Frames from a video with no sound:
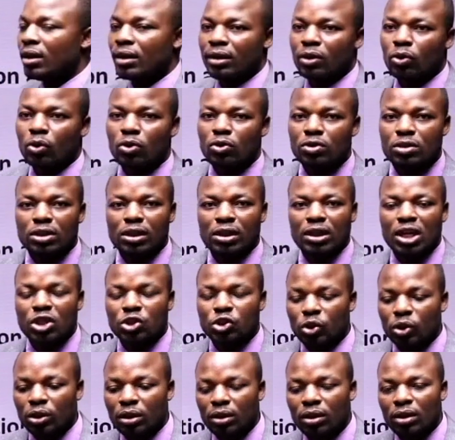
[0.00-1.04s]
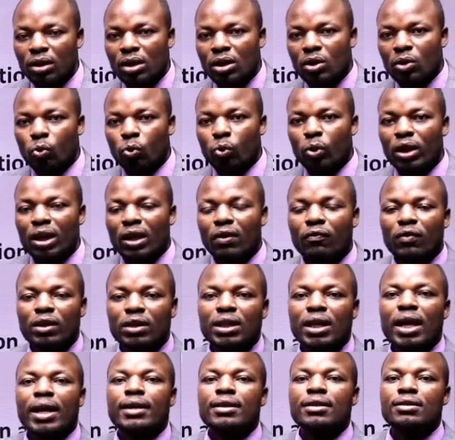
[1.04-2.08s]
Reconciliation. Whenever
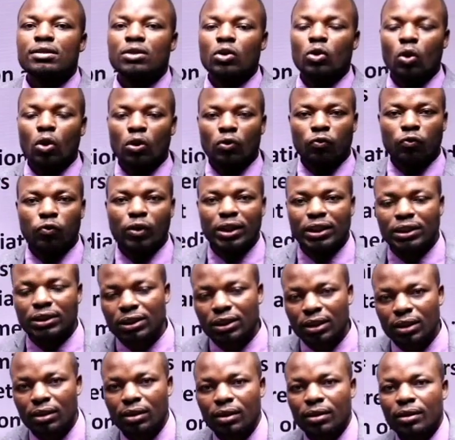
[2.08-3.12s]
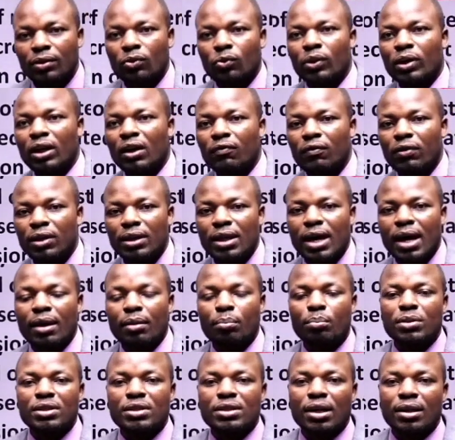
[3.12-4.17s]
there is conflict, whenever there are
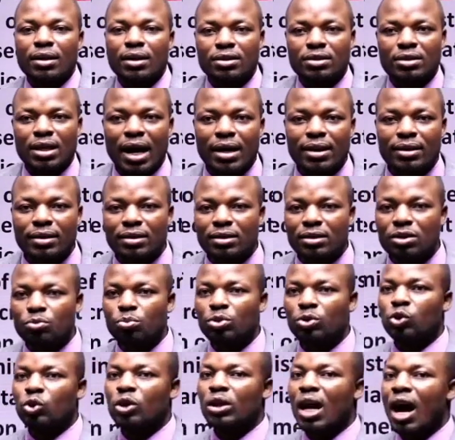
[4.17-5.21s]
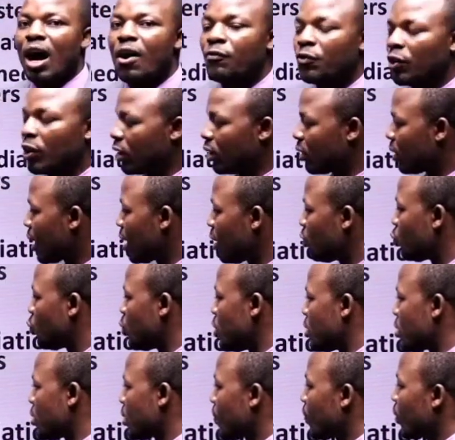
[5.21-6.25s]
misunderstandings between African
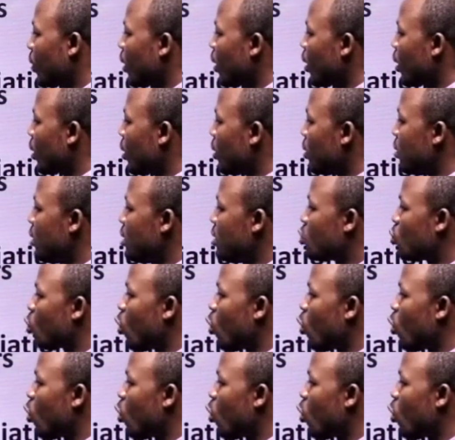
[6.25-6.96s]
countries, this